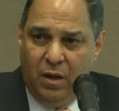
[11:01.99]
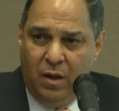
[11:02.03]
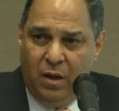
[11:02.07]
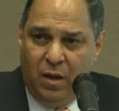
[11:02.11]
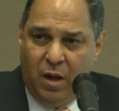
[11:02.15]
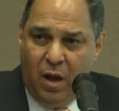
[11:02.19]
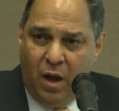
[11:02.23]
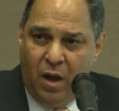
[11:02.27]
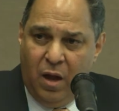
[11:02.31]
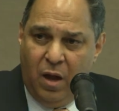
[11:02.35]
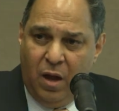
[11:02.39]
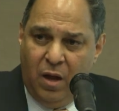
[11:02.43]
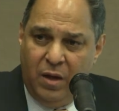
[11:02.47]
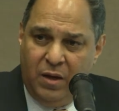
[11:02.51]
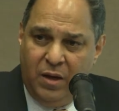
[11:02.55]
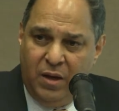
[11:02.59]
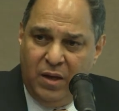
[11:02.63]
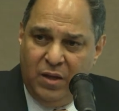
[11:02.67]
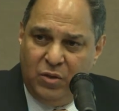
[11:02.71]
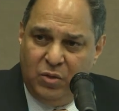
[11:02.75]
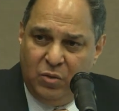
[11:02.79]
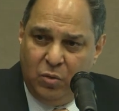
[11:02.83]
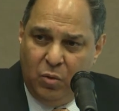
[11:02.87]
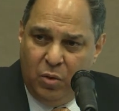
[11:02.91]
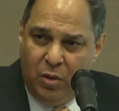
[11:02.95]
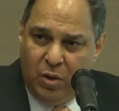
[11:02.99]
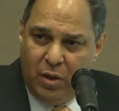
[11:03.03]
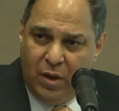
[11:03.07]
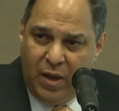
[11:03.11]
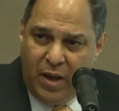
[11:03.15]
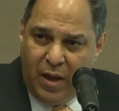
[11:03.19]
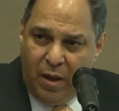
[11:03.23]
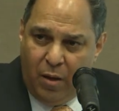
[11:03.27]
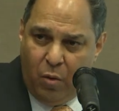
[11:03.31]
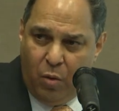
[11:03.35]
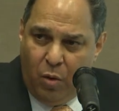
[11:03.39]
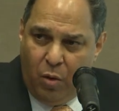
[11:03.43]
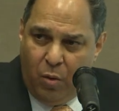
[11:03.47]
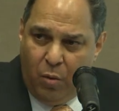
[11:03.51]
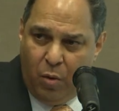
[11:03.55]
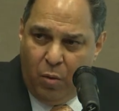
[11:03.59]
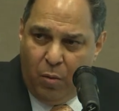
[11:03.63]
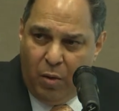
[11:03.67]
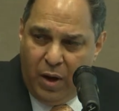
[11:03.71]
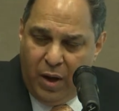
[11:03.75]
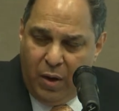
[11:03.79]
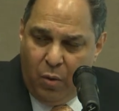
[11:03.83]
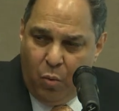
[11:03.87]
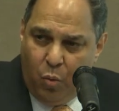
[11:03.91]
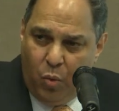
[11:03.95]
God is
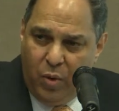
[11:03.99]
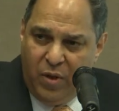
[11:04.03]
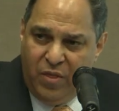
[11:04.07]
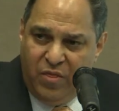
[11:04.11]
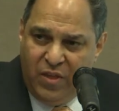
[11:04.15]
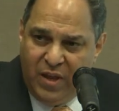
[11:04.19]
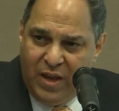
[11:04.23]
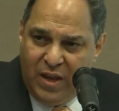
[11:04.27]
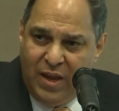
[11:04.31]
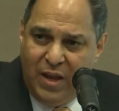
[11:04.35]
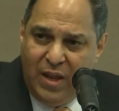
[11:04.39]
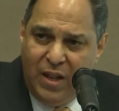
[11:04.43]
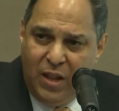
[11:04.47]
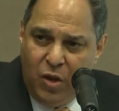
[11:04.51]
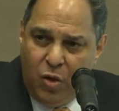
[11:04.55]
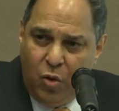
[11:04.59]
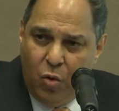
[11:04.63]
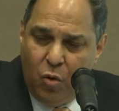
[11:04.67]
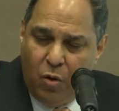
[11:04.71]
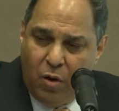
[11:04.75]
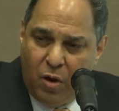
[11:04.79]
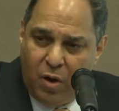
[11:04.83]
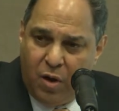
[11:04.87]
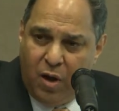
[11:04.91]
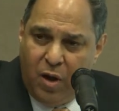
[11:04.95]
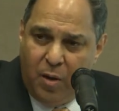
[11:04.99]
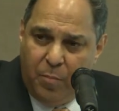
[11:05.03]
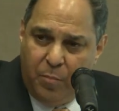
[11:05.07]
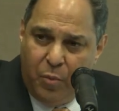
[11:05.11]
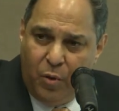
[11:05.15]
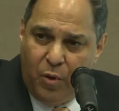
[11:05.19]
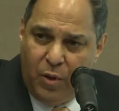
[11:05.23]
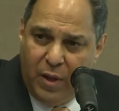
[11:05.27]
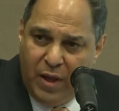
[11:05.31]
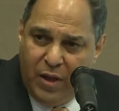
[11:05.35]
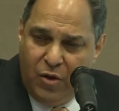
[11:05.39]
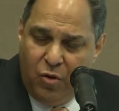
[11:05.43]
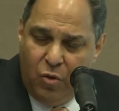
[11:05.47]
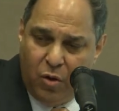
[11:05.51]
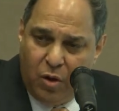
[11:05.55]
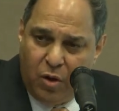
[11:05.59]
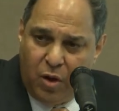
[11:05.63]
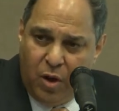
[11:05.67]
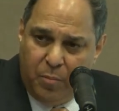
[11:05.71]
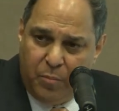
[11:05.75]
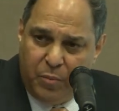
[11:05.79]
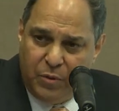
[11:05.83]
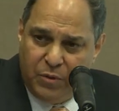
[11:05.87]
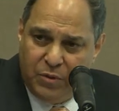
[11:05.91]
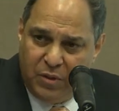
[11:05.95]
within your couple and your
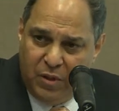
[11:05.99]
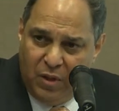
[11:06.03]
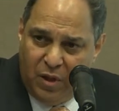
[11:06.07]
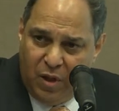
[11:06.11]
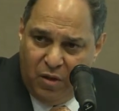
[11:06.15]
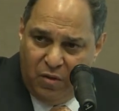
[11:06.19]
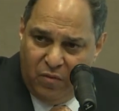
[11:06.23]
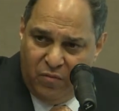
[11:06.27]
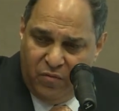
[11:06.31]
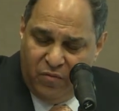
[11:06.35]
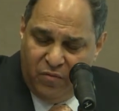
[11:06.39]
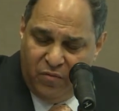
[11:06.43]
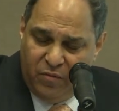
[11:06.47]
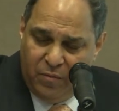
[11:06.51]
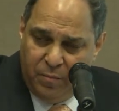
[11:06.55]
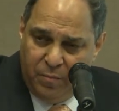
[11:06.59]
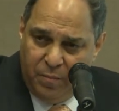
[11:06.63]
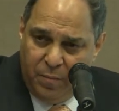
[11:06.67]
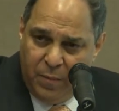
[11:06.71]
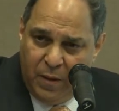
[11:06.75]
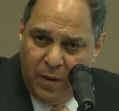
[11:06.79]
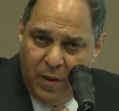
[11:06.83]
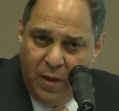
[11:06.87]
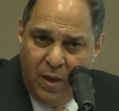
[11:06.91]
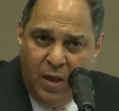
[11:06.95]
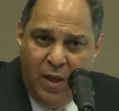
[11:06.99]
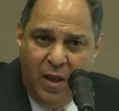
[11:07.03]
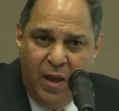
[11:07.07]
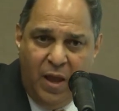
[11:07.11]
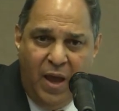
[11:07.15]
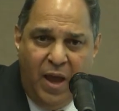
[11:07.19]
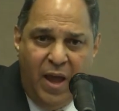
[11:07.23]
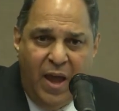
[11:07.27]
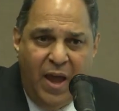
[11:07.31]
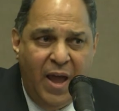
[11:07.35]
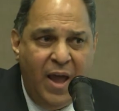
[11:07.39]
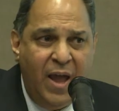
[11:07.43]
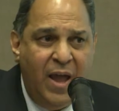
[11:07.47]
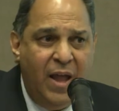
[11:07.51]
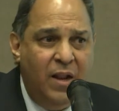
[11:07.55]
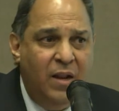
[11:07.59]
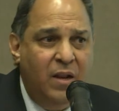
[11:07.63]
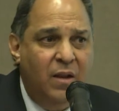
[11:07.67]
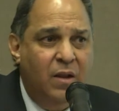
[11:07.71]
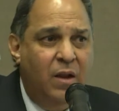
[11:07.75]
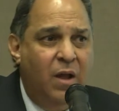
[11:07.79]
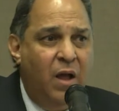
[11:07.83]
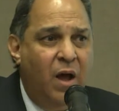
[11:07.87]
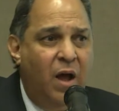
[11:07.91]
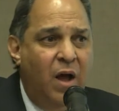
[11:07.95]
couple's love,
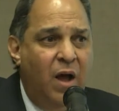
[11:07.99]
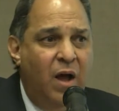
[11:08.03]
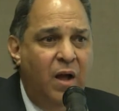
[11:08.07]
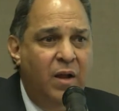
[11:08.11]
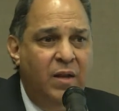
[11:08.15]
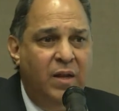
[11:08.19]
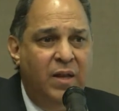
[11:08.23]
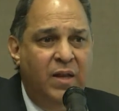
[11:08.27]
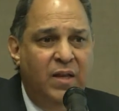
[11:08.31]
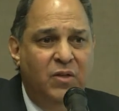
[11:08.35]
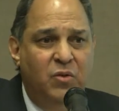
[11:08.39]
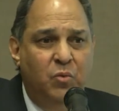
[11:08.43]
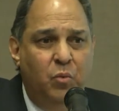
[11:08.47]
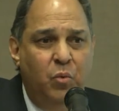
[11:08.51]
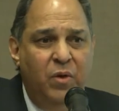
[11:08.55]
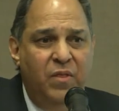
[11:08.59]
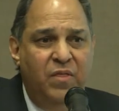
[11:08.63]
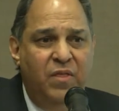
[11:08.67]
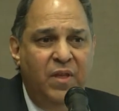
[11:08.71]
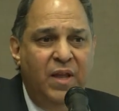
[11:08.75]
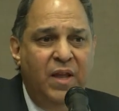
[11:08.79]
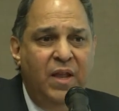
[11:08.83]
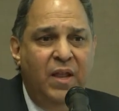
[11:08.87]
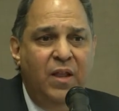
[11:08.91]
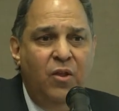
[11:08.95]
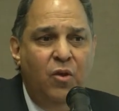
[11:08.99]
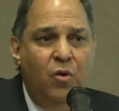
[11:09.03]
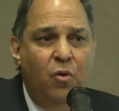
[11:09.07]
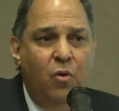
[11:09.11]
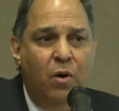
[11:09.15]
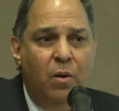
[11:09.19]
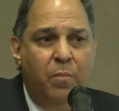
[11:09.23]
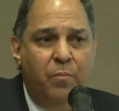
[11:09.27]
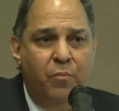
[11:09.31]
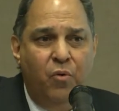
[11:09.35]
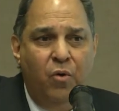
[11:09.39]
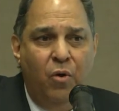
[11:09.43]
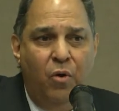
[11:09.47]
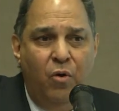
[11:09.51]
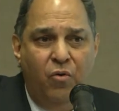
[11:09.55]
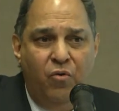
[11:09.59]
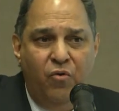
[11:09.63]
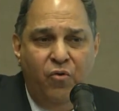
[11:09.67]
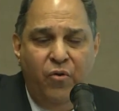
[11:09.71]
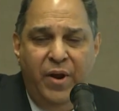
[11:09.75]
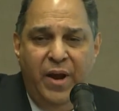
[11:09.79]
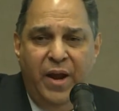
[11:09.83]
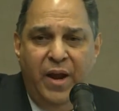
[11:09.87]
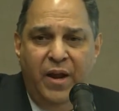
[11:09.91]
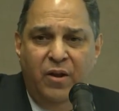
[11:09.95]
and God is within your
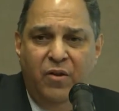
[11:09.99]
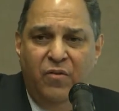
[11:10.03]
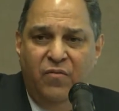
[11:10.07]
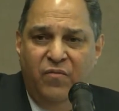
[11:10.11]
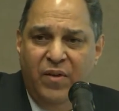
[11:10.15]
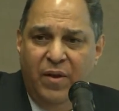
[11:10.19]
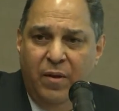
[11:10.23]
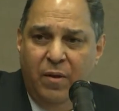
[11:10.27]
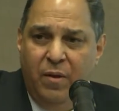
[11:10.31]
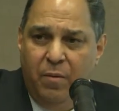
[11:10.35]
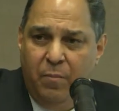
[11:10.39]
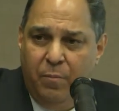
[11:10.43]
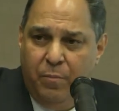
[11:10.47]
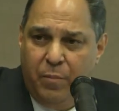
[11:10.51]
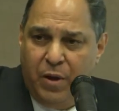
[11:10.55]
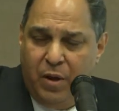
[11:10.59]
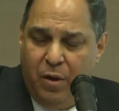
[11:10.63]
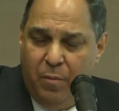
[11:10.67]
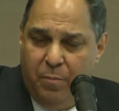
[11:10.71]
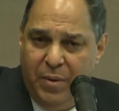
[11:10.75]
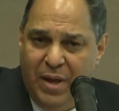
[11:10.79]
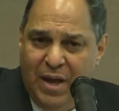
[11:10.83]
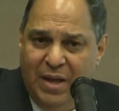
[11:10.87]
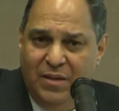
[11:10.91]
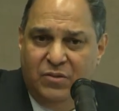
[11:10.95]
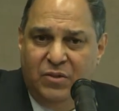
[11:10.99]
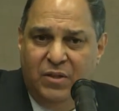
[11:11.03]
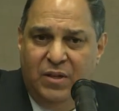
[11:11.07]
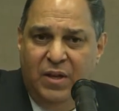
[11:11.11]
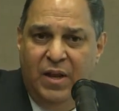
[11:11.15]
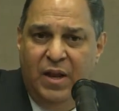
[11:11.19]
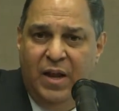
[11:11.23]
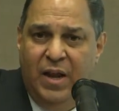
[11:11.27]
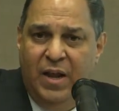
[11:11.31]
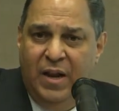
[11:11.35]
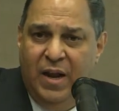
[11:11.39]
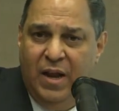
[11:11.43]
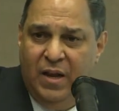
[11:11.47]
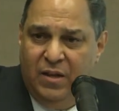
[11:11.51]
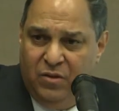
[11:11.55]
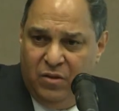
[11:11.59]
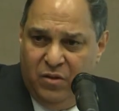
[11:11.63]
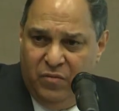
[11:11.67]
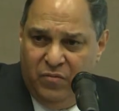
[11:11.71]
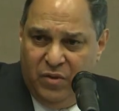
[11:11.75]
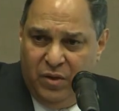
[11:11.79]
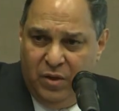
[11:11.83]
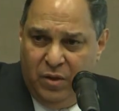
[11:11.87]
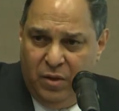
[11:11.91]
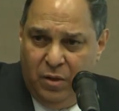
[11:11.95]
procreative capacity and
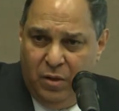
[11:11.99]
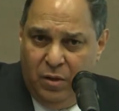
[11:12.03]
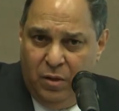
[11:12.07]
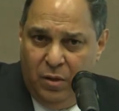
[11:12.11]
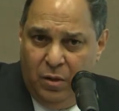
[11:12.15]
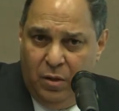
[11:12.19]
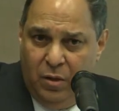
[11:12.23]
activity.